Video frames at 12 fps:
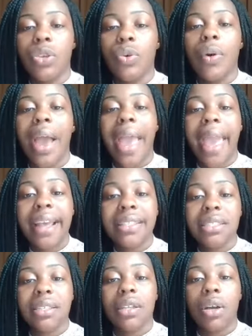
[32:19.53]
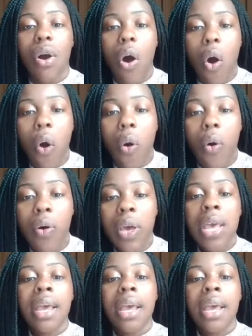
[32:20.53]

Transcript: you, answer the call.